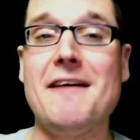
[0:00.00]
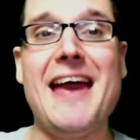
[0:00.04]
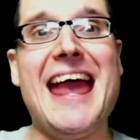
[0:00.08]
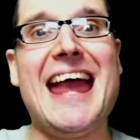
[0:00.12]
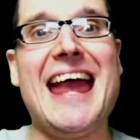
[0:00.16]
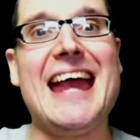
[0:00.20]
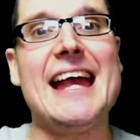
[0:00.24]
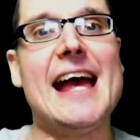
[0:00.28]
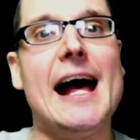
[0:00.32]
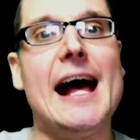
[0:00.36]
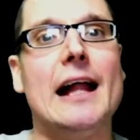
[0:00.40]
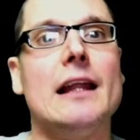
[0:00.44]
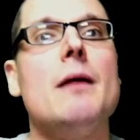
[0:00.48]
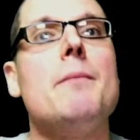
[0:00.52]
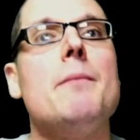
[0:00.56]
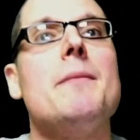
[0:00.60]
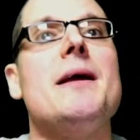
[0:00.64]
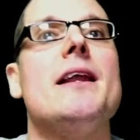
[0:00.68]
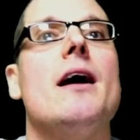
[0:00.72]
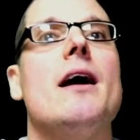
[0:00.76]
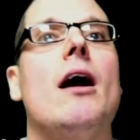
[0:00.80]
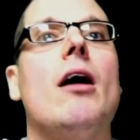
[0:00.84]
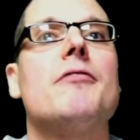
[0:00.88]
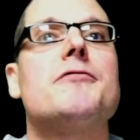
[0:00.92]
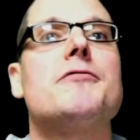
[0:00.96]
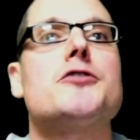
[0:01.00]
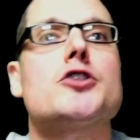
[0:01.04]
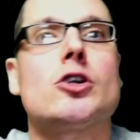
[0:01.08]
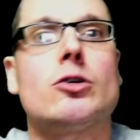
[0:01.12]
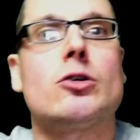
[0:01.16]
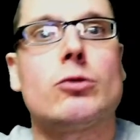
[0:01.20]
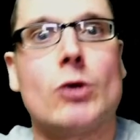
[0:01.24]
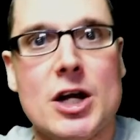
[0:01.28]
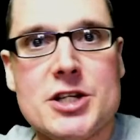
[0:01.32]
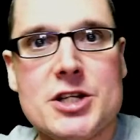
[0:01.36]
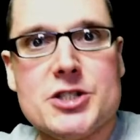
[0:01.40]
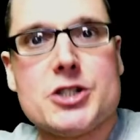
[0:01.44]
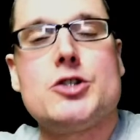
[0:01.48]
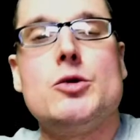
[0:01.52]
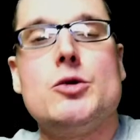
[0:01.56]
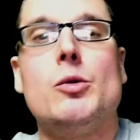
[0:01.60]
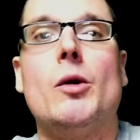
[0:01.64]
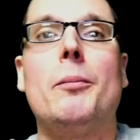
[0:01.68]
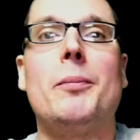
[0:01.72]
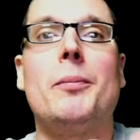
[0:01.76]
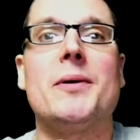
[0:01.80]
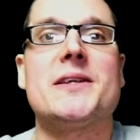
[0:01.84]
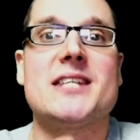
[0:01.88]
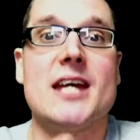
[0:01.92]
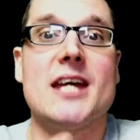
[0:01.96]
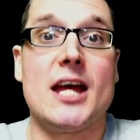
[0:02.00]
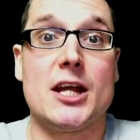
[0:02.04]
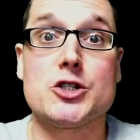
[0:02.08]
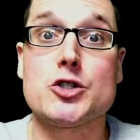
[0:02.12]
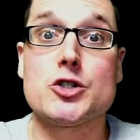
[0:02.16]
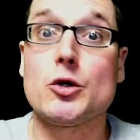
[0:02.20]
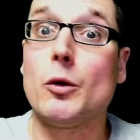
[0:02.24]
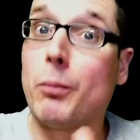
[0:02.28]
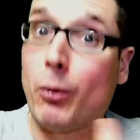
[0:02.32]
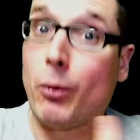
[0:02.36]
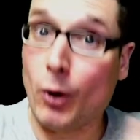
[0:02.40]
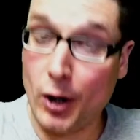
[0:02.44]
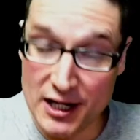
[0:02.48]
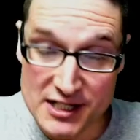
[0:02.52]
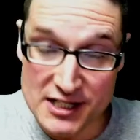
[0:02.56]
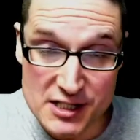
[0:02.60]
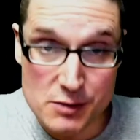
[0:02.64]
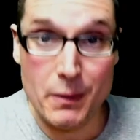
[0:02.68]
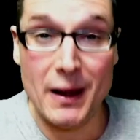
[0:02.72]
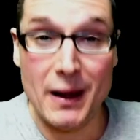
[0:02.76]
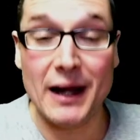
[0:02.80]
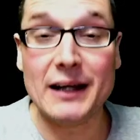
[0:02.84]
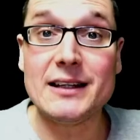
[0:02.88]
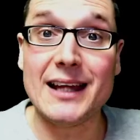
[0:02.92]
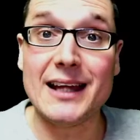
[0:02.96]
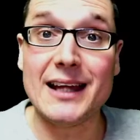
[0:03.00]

a element of trust to a potential prospect a